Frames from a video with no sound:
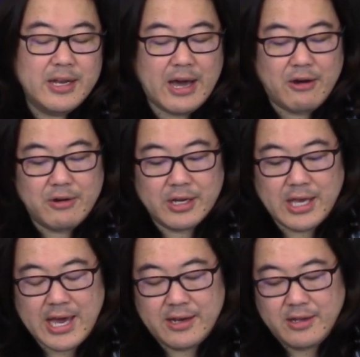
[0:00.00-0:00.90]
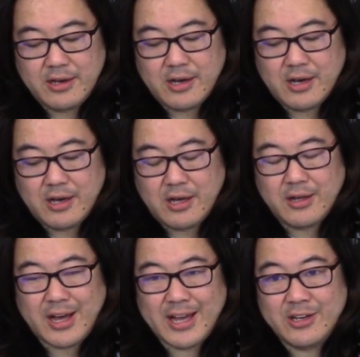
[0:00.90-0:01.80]
Now, again, uh,
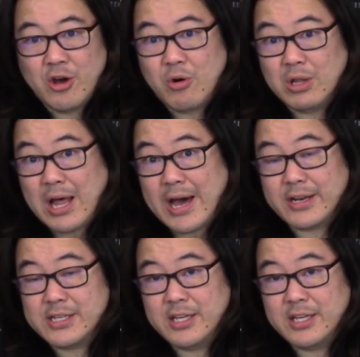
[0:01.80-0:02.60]
uh I know a lot